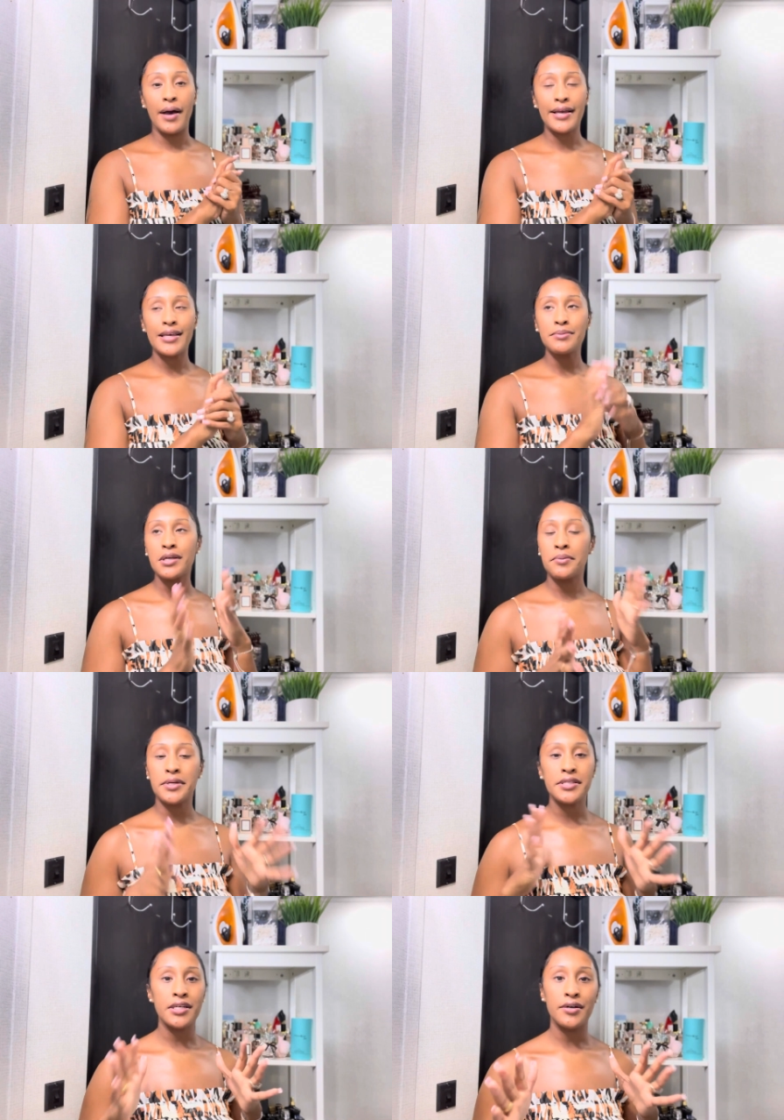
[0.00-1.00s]
I keep telling
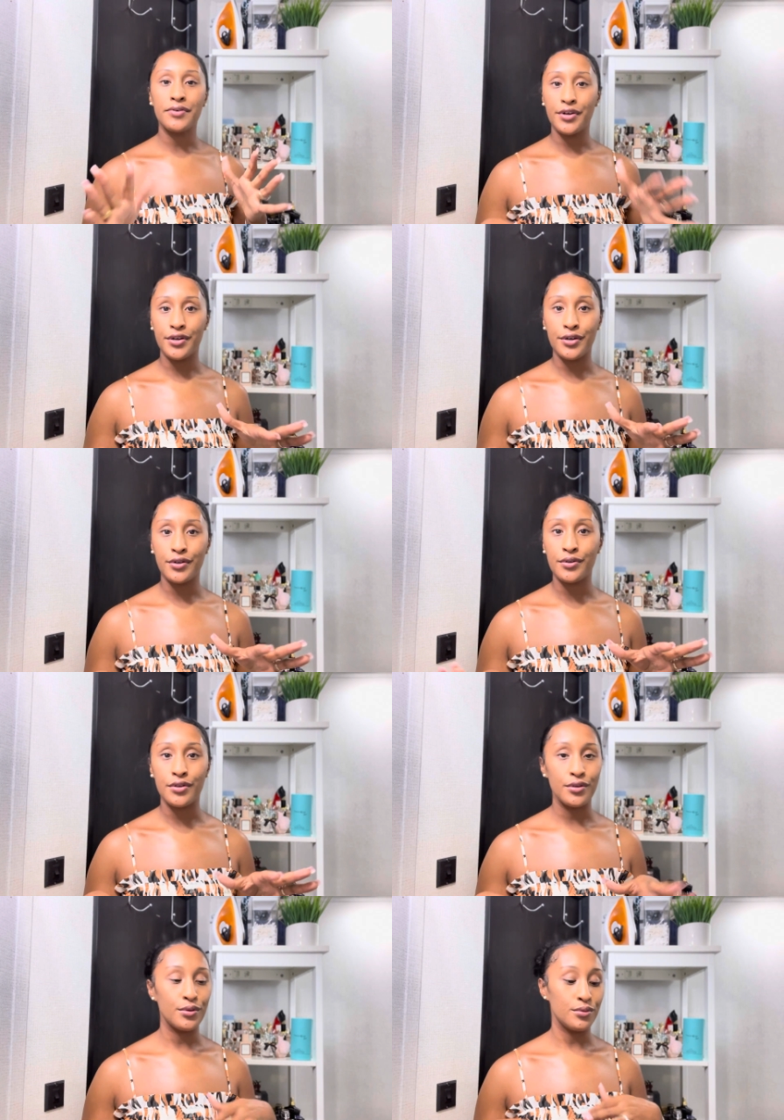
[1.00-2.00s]
myself, girl,
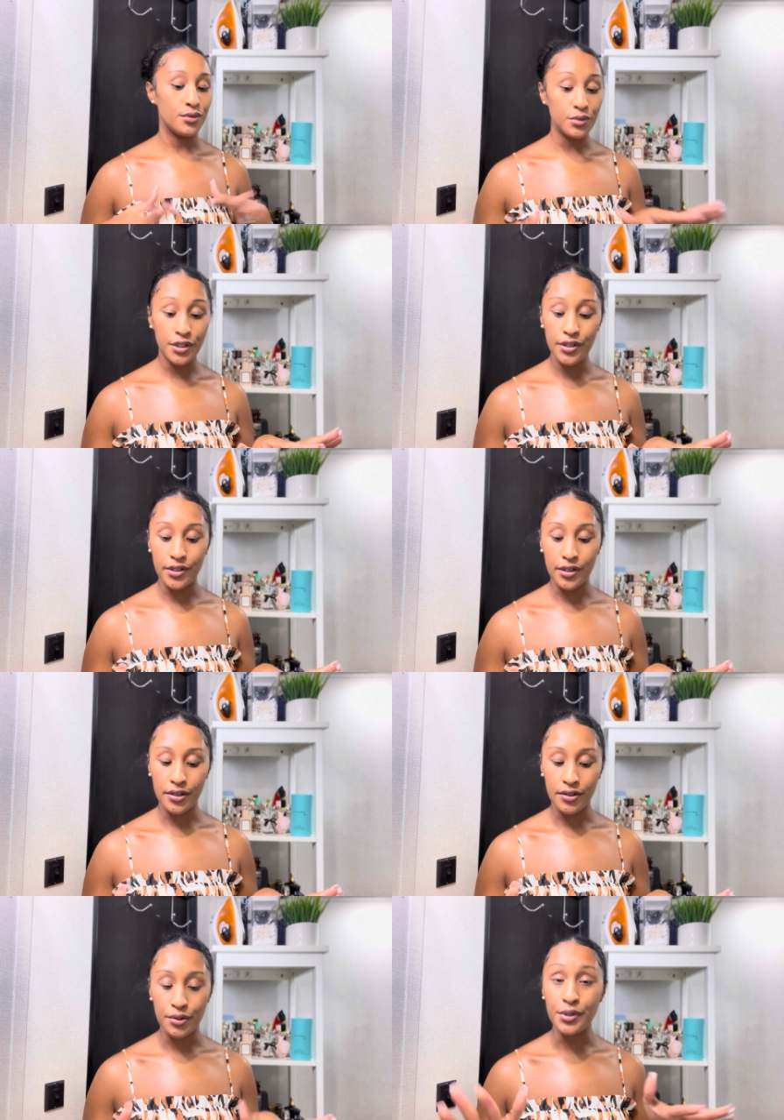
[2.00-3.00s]
you you good,
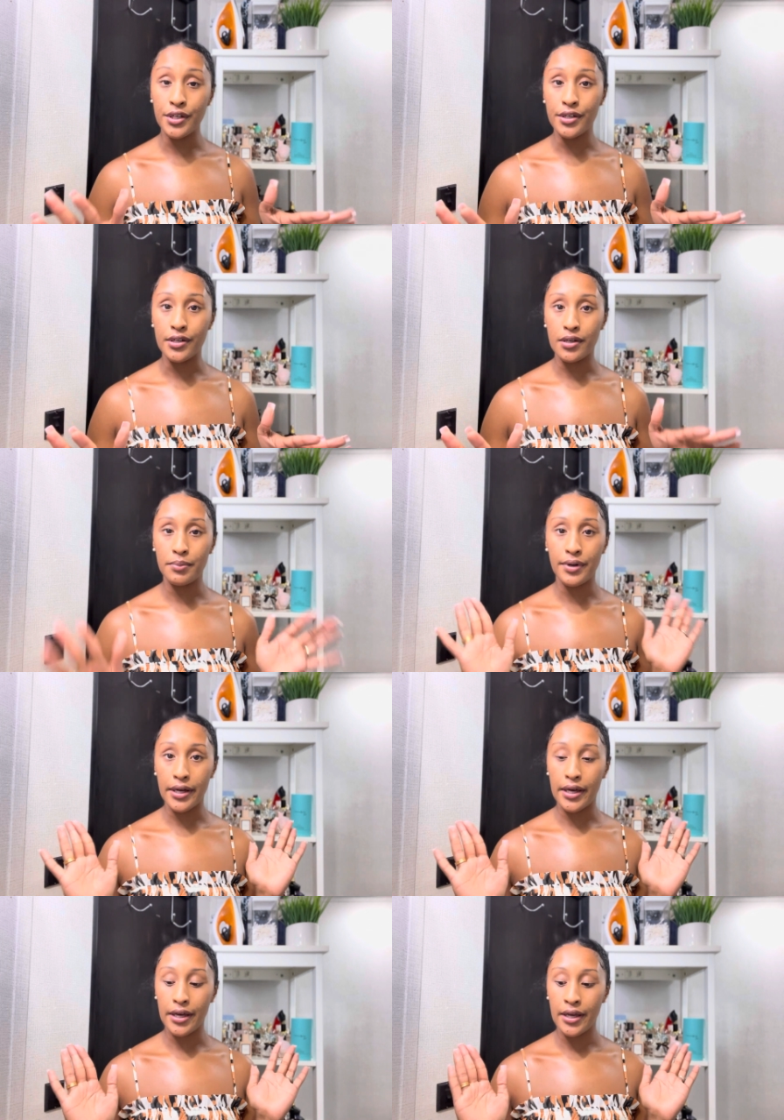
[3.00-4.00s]
you good,
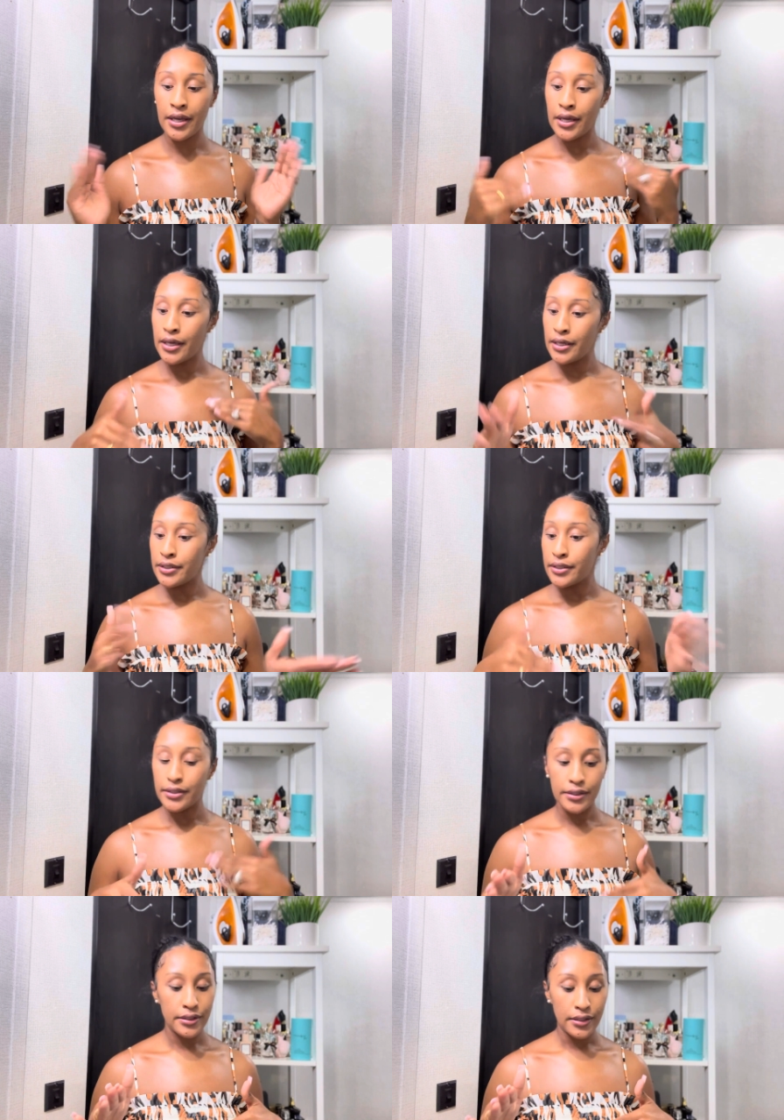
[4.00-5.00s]
but
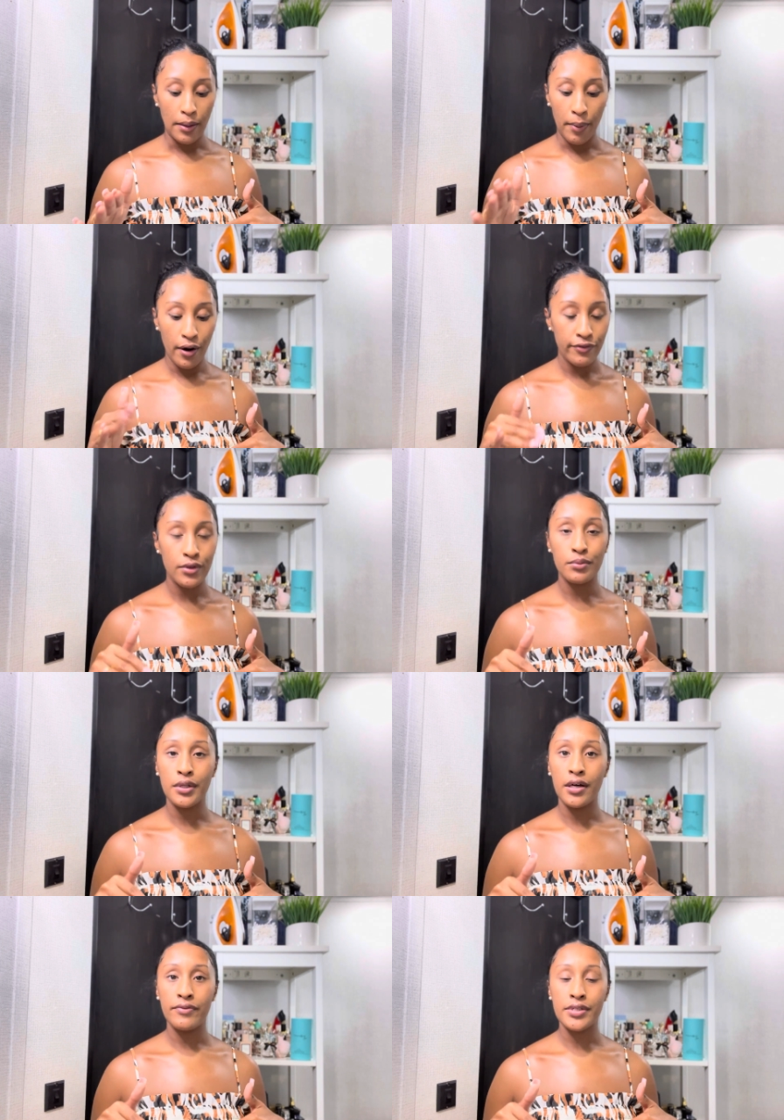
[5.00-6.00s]
the perfume
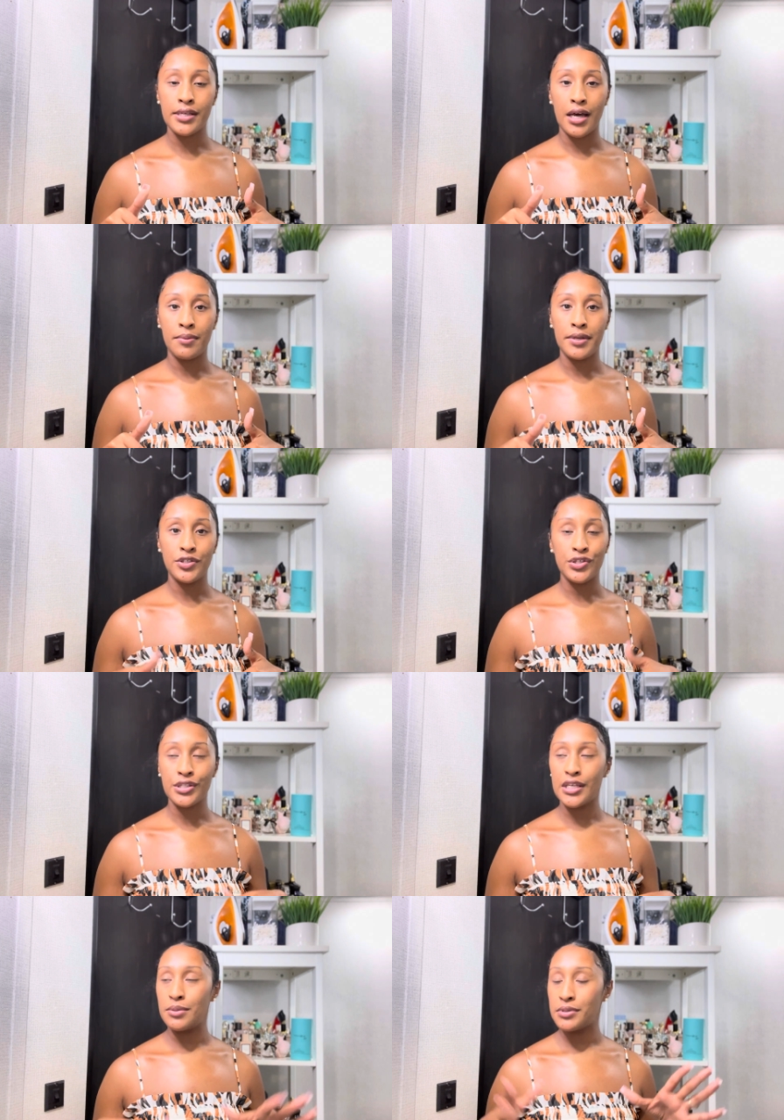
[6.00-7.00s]
love inside of me just
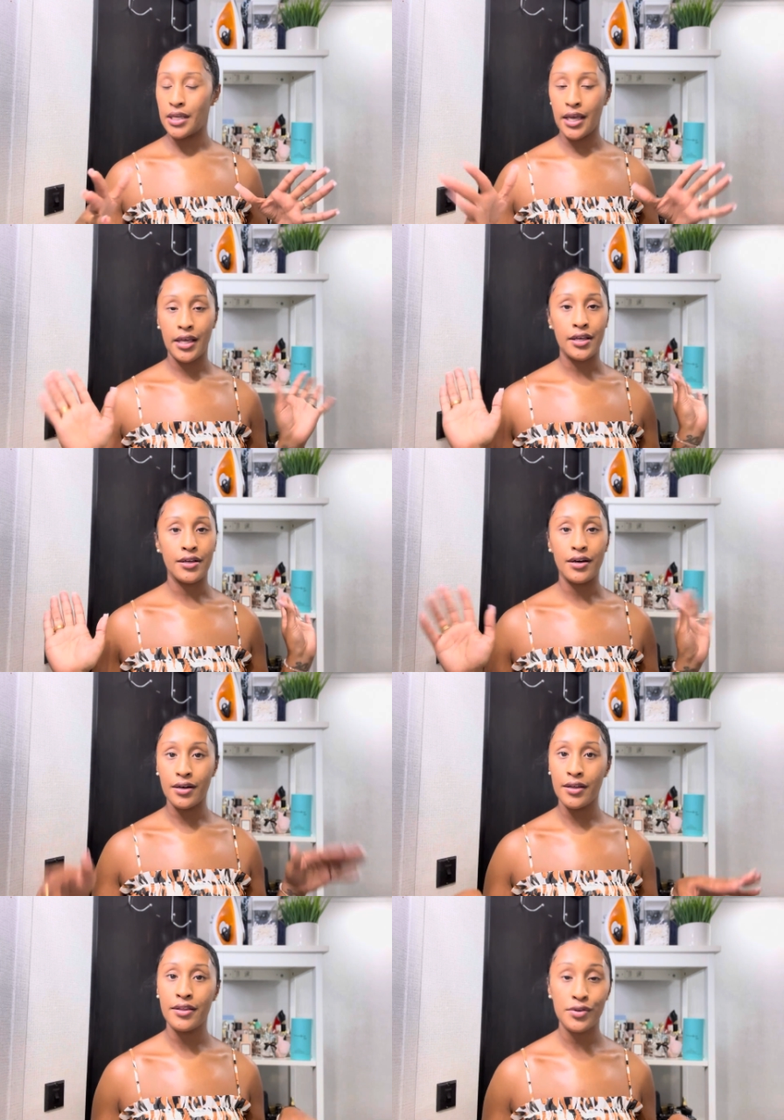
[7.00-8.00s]
keeps saying, oh,
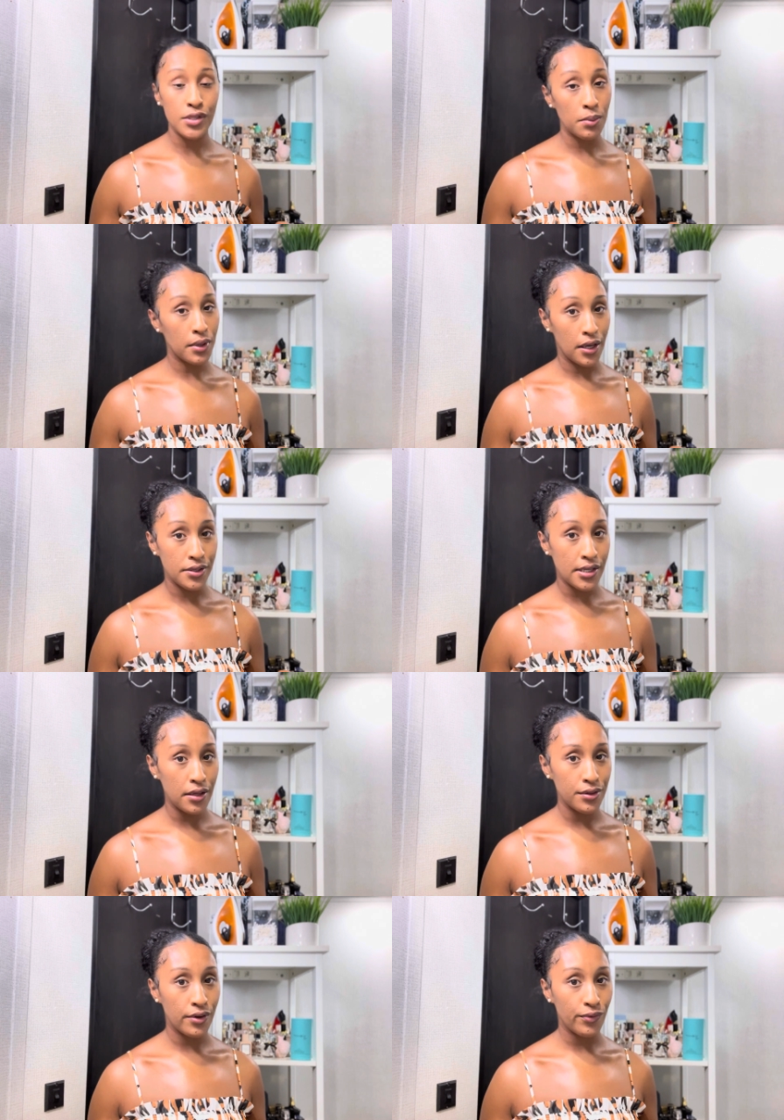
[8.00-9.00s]
there's something else
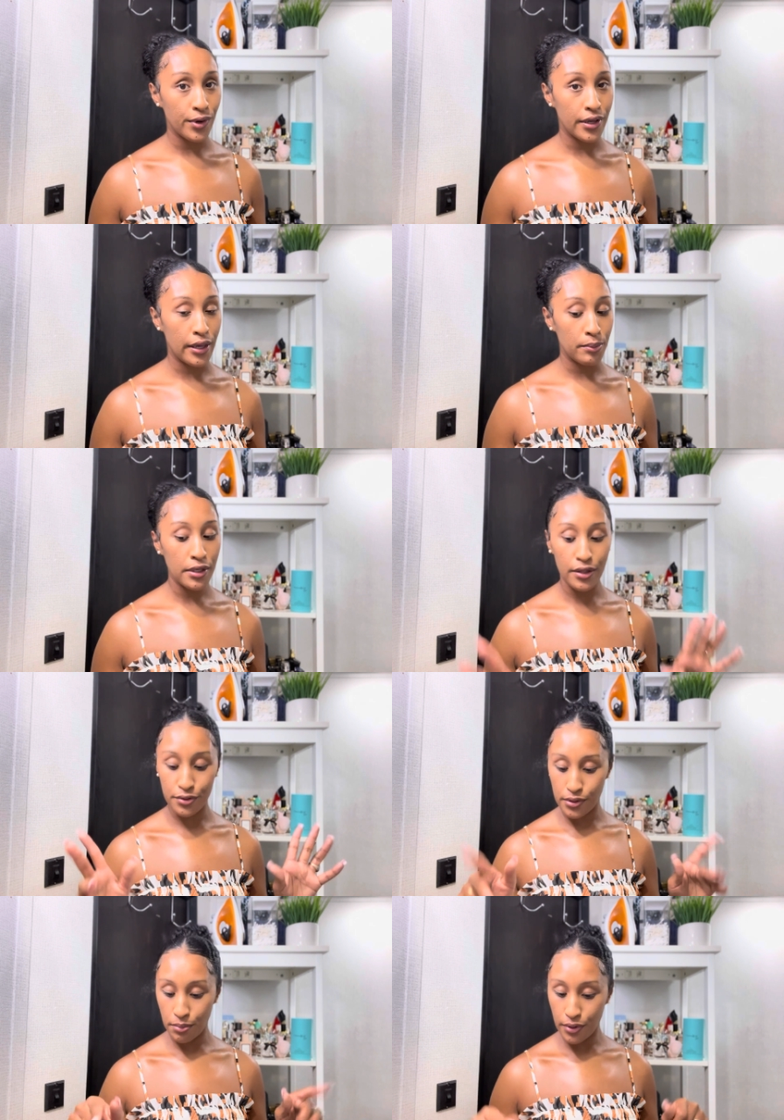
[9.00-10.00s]
out there for you, Cammy. There's
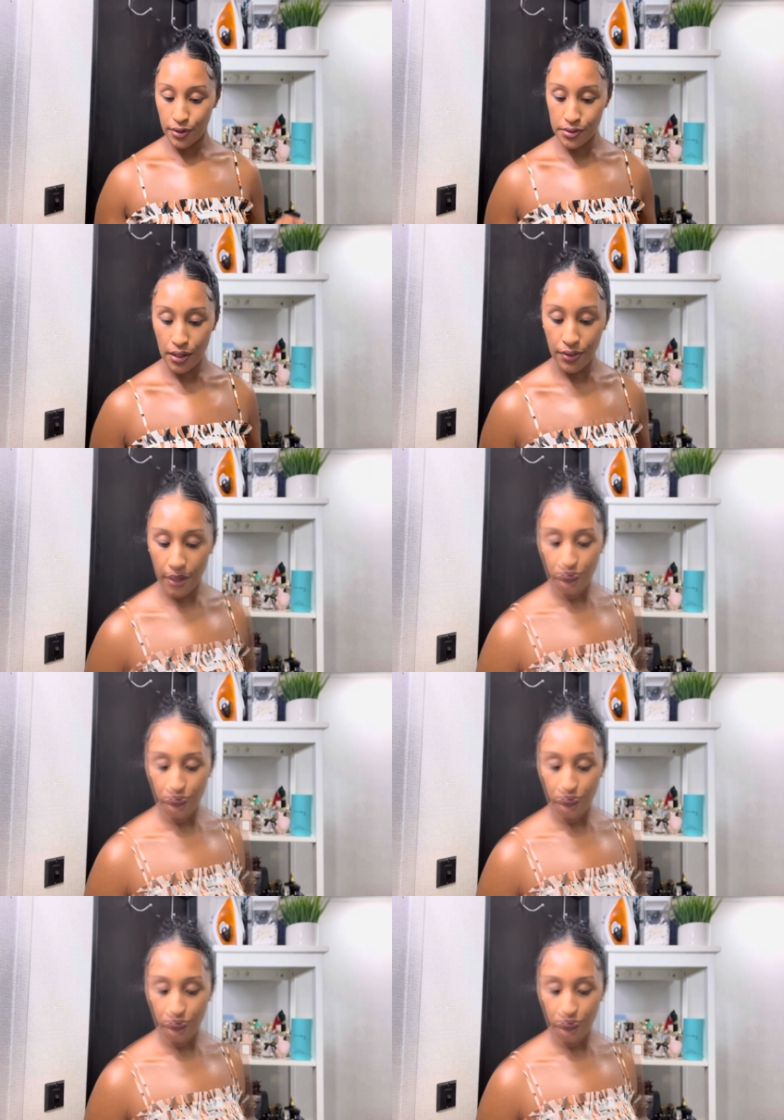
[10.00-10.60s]
something else out there.